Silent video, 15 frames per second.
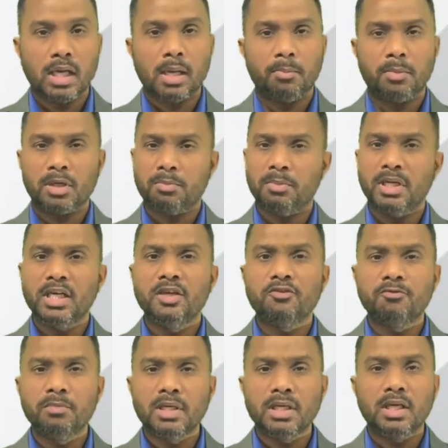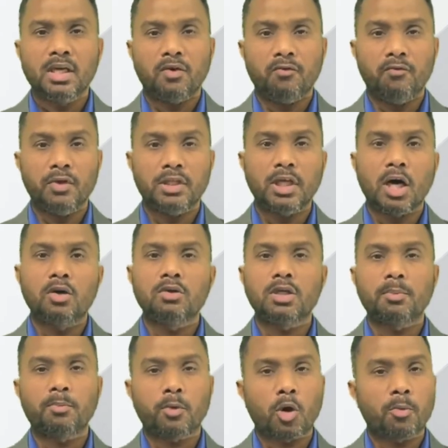But believe me, without
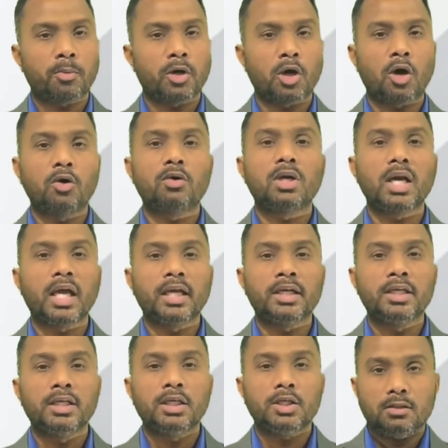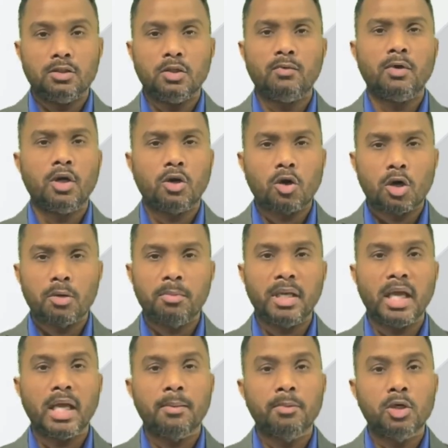a proper outline, you will not
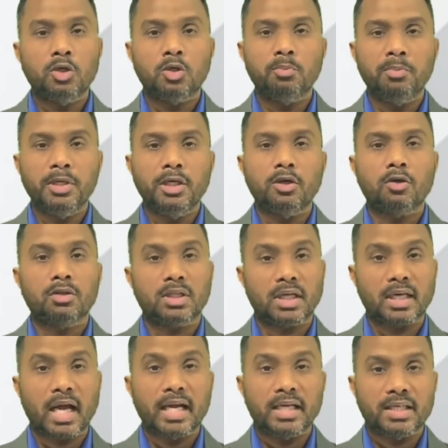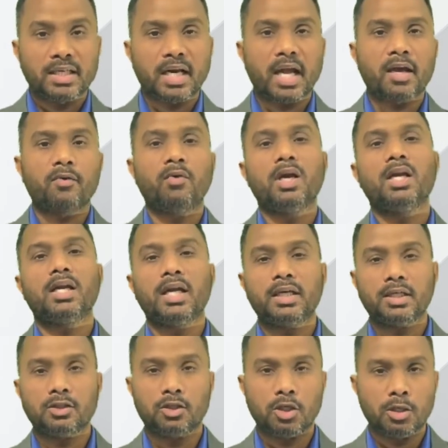be able to be on the right track while
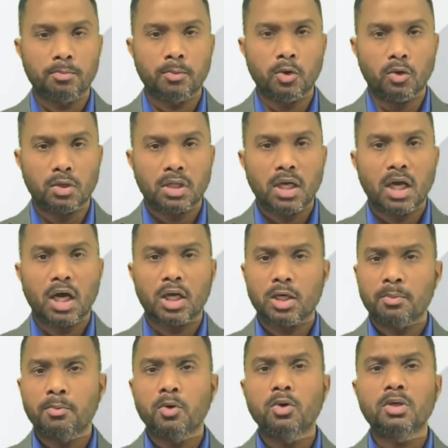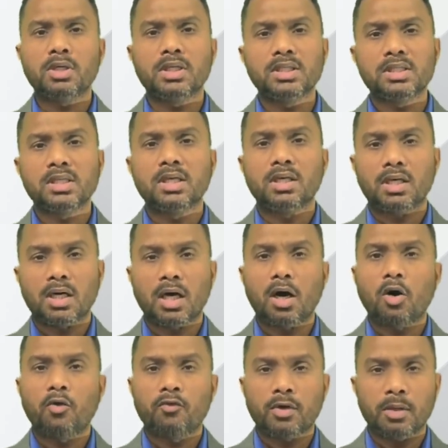writing the report. A report is
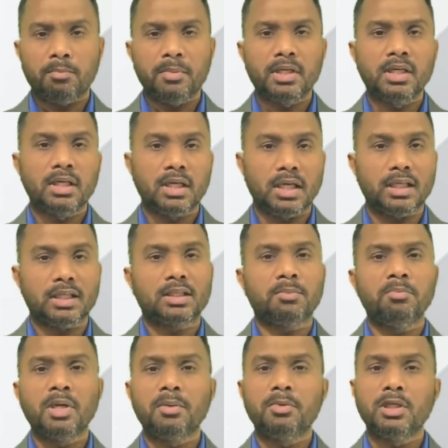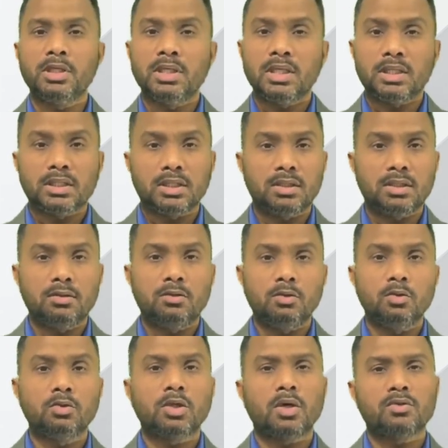of a bigger length, maybe
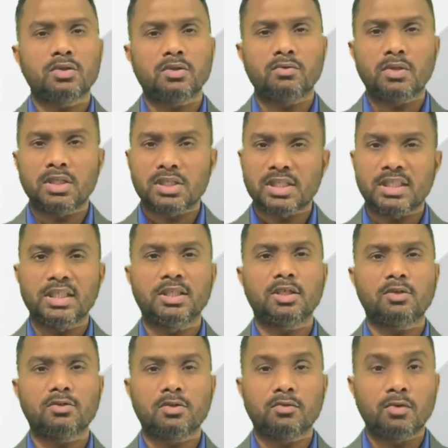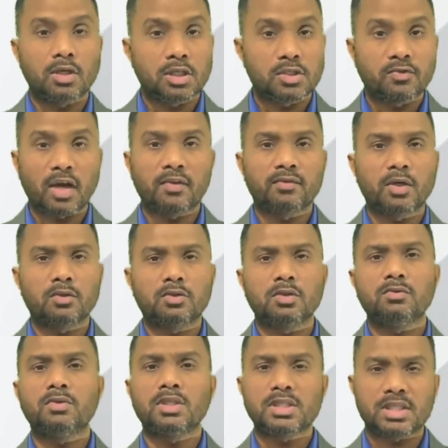2000 words, 3000 words, 5000
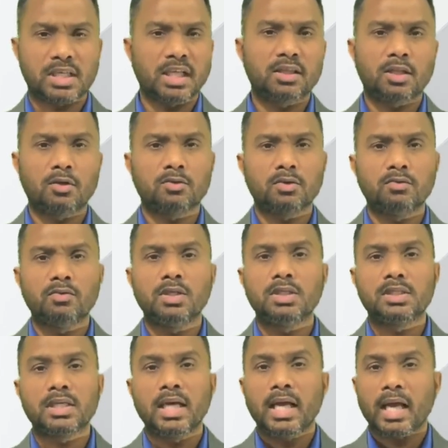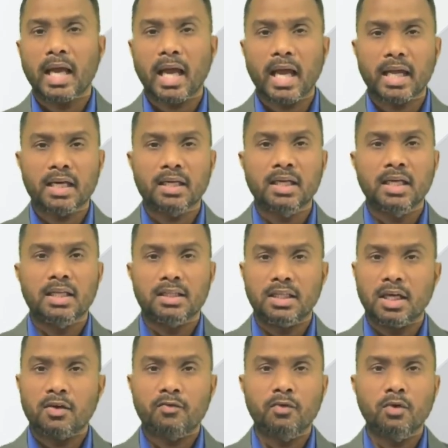words, 10,000 words, and
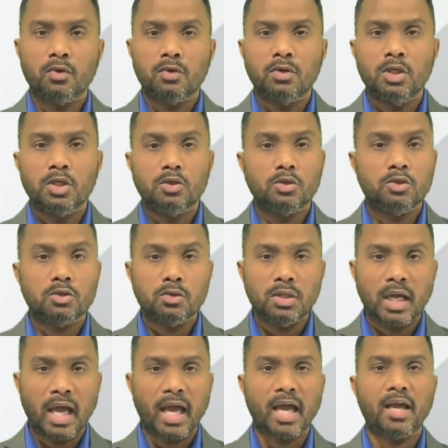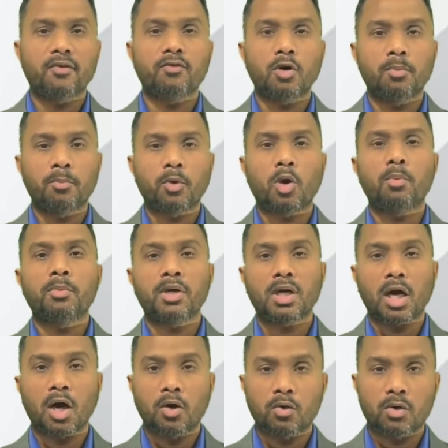therefore you should have a proper
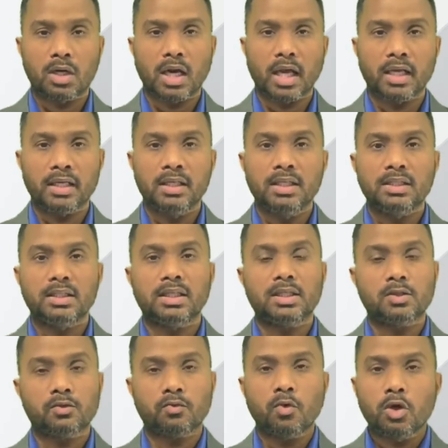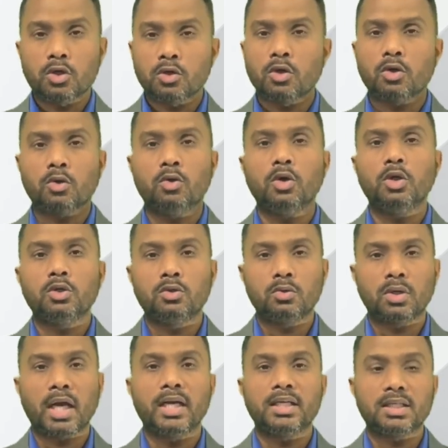outline, that is what you are going to
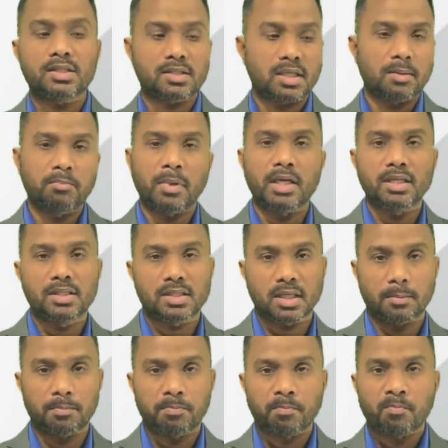write step by step.